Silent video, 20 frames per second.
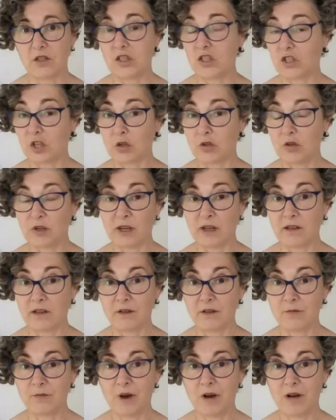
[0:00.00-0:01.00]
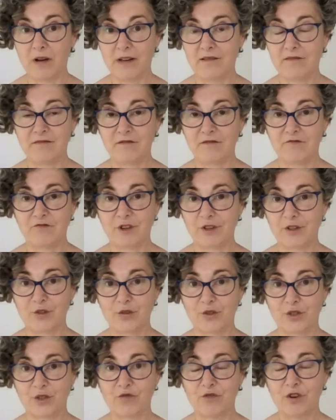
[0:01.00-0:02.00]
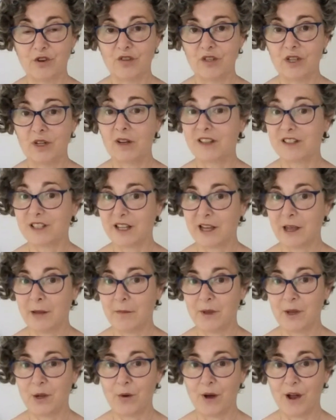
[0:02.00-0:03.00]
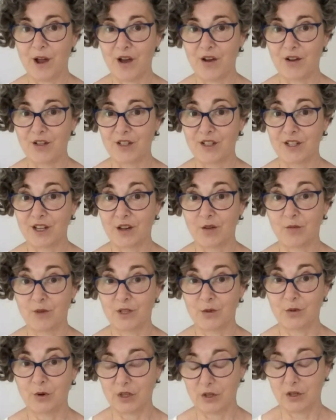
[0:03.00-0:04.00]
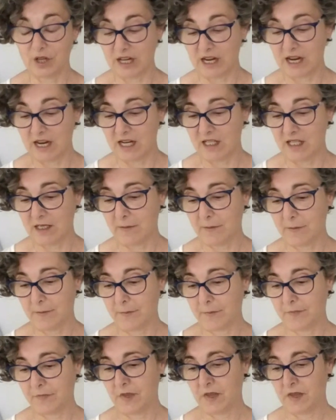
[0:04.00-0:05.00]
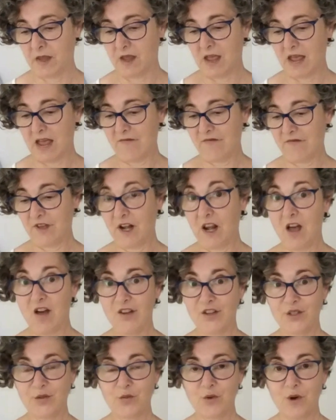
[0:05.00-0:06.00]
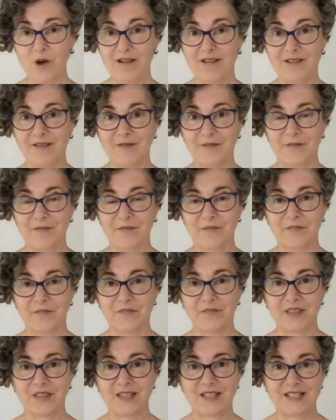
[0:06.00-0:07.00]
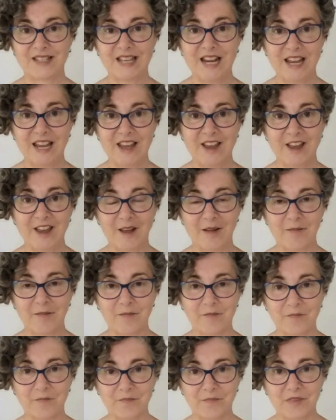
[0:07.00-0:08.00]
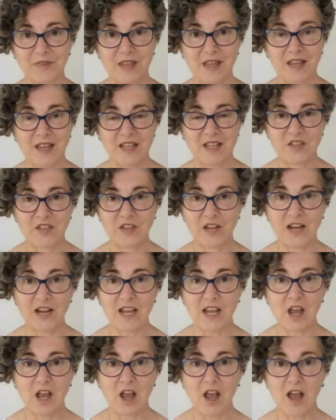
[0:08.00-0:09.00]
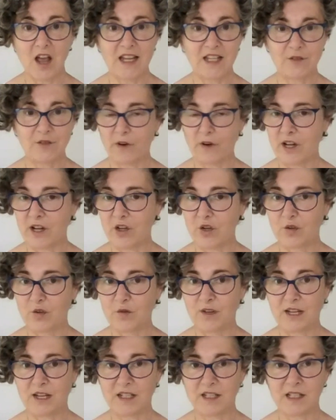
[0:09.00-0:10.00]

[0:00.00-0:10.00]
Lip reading: So you can combine Rostox and Ruta because it can be quite hard to tell which one you need. And the last one, silica. Silica is very good for